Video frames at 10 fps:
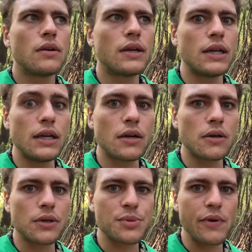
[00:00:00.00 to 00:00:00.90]
an
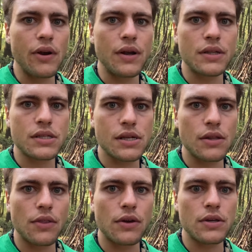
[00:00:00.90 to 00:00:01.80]
ego experience and
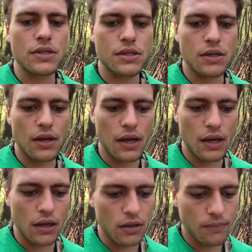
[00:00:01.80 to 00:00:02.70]
then there's
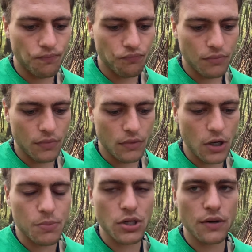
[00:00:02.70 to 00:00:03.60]
a
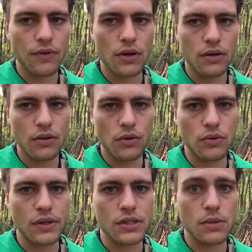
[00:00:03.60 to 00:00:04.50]
observer who
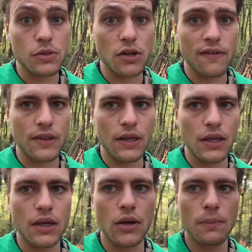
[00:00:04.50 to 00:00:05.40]
is observing the
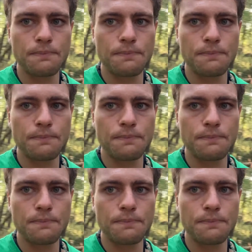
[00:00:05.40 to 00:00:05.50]
ego.